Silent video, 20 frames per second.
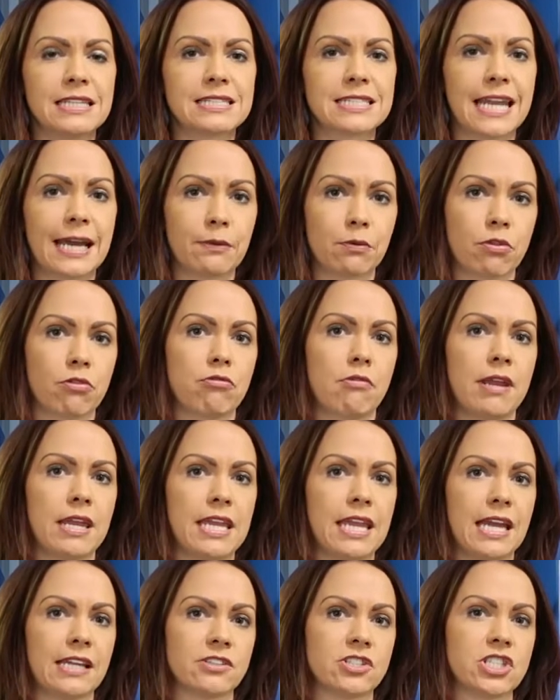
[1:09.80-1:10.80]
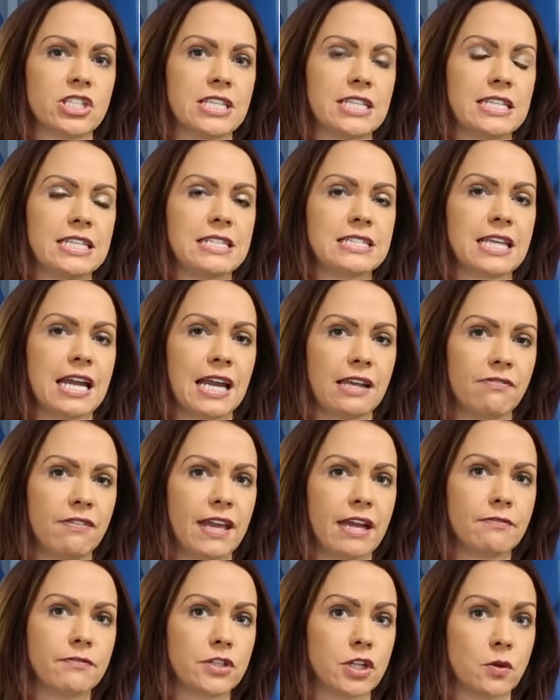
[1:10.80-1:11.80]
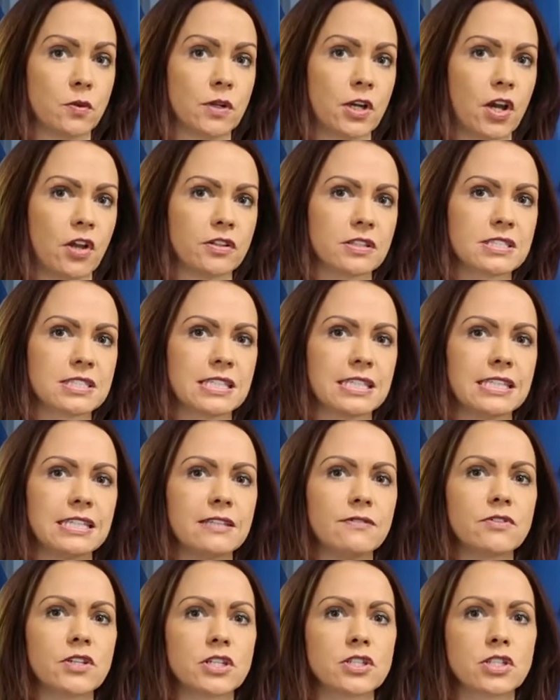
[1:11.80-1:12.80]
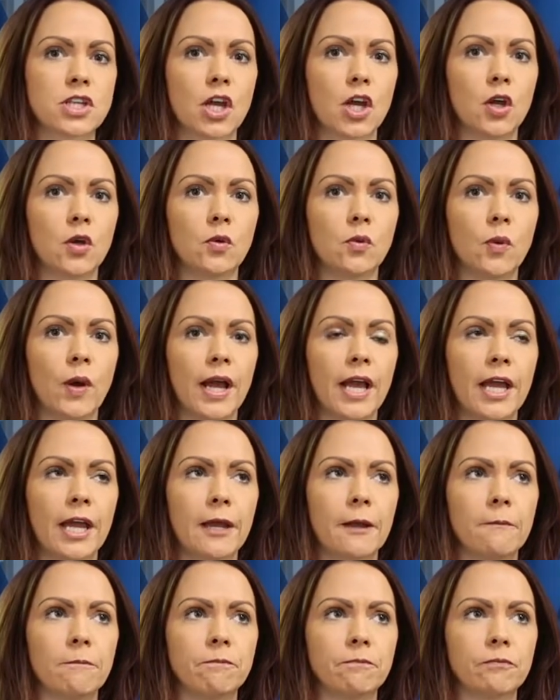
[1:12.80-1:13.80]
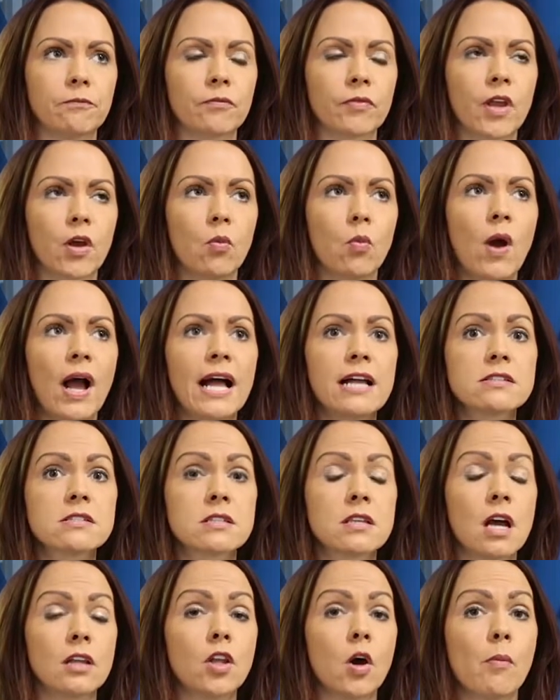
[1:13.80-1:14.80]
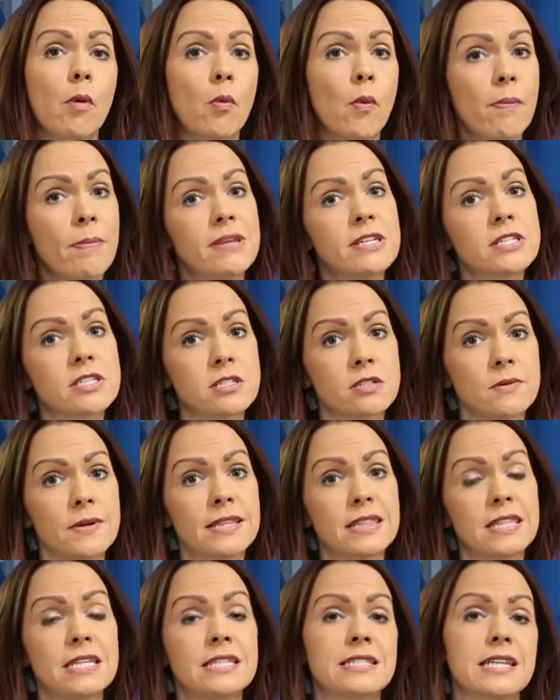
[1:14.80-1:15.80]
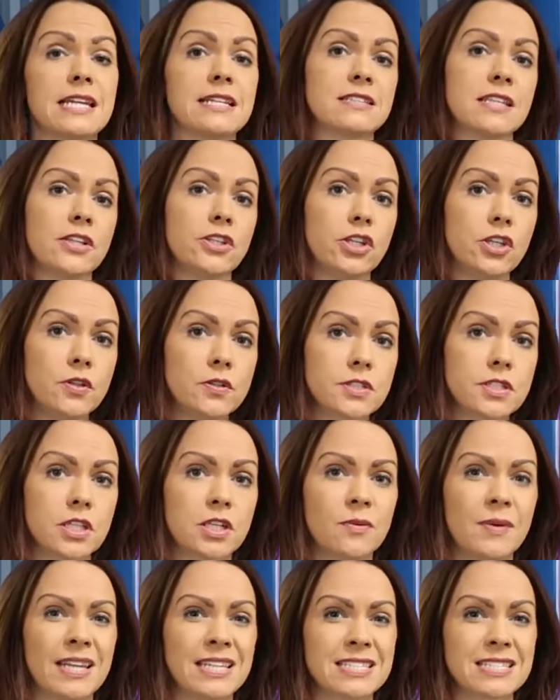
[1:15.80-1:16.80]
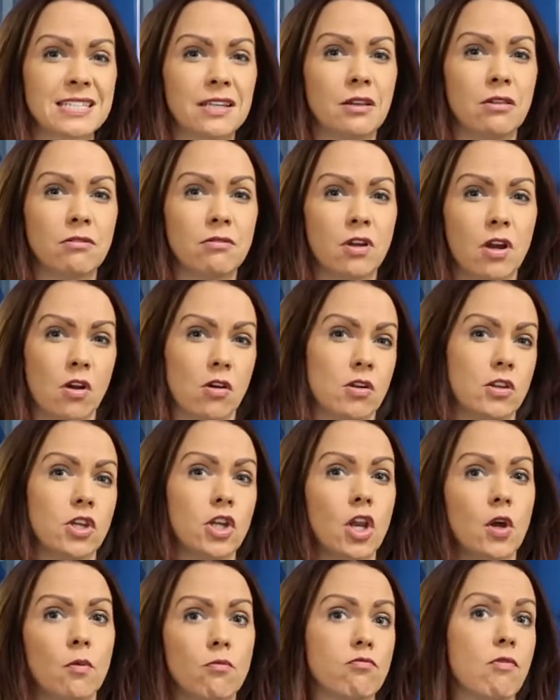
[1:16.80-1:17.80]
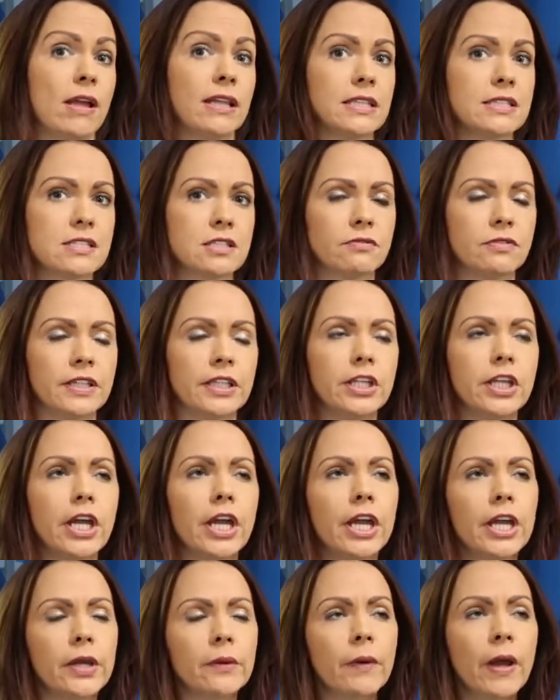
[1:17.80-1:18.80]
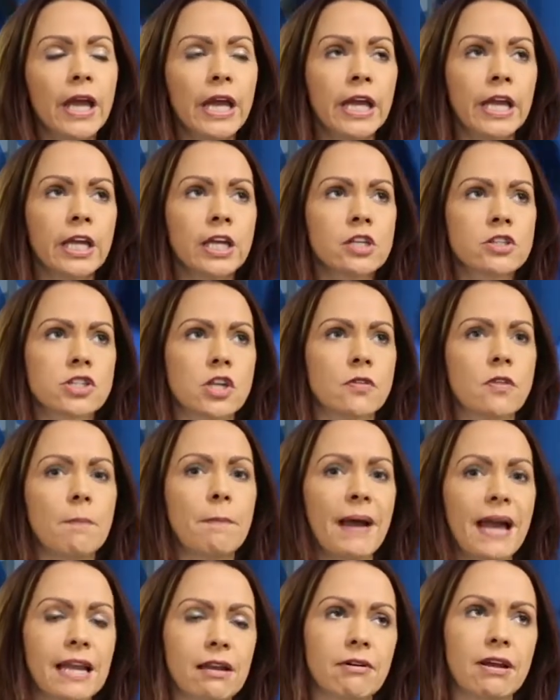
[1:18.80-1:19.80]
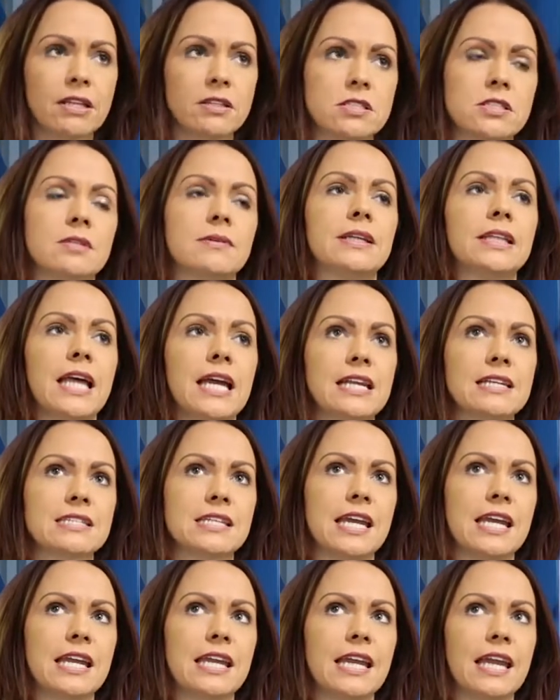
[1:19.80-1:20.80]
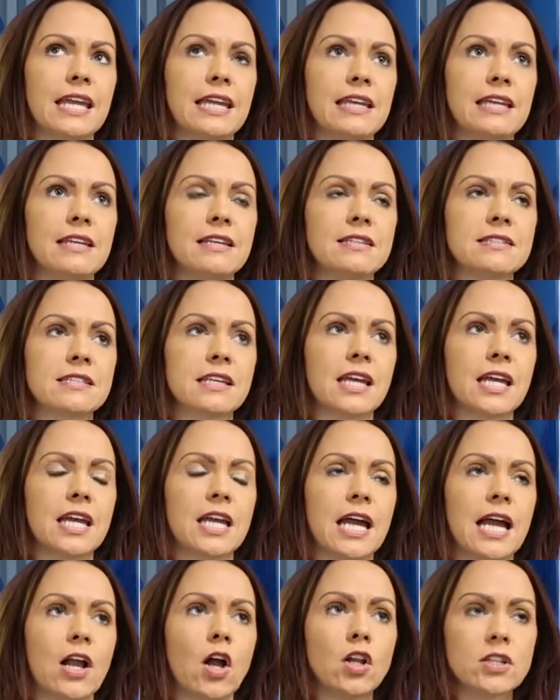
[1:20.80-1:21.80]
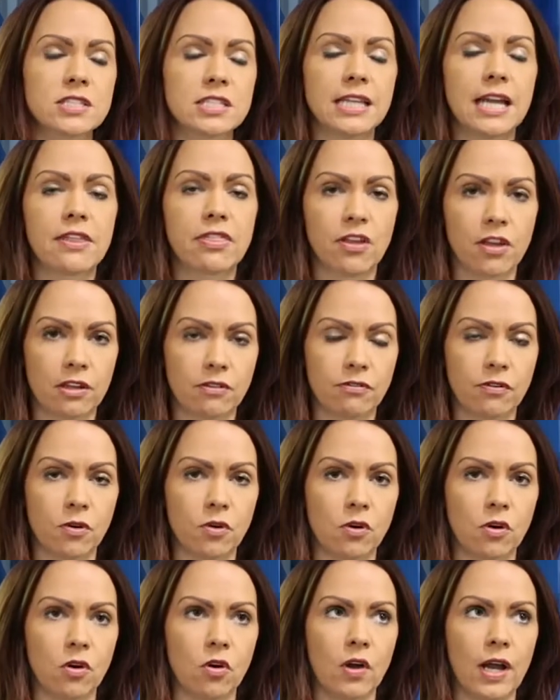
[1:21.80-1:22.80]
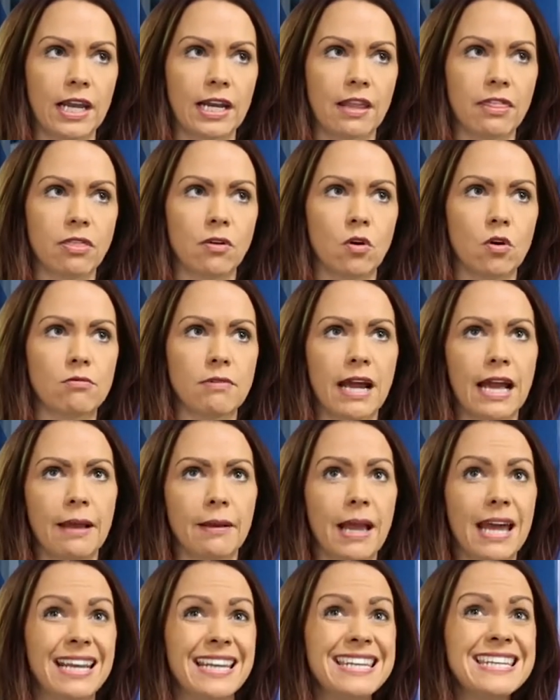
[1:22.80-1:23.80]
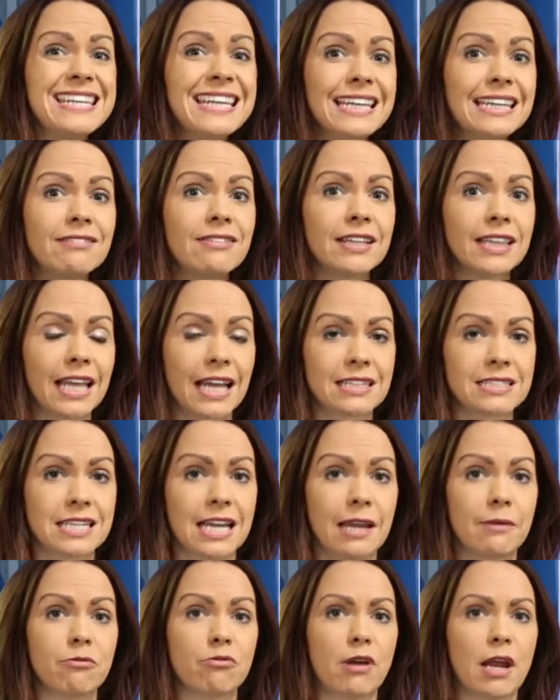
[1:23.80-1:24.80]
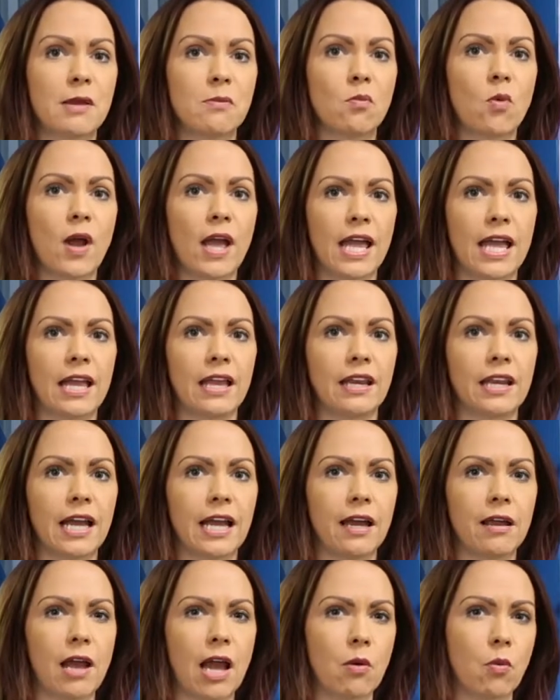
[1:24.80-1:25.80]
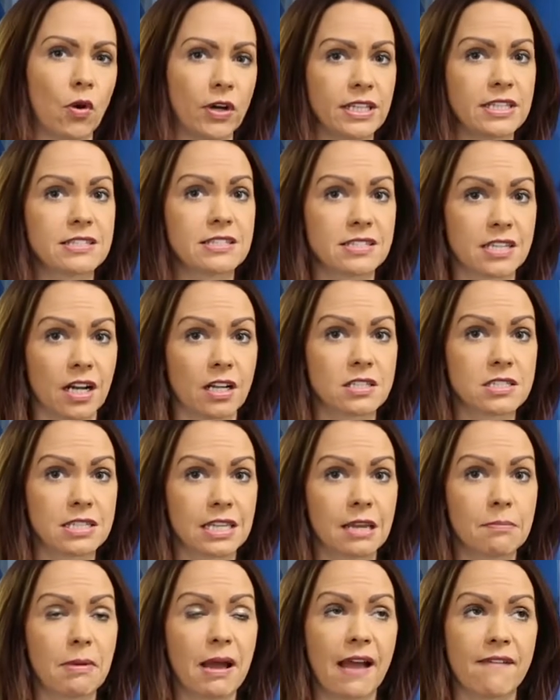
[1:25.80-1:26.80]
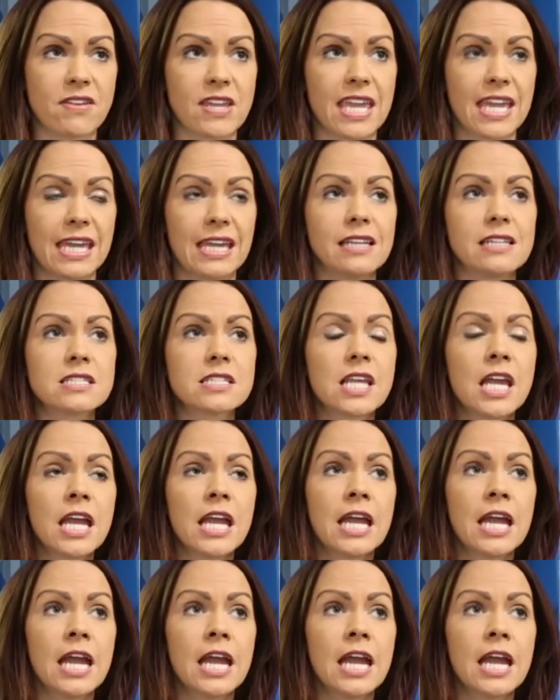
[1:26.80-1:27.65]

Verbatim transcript: is now three and she's IVF donor conceived. So um, whilst a lot more women do it these days than used to, it's still you know relatively new. So the background to it, like I say, is I got to like 34 and I thought, right, kind of nearing that time frame when I, I, wanted to start to think about having kids.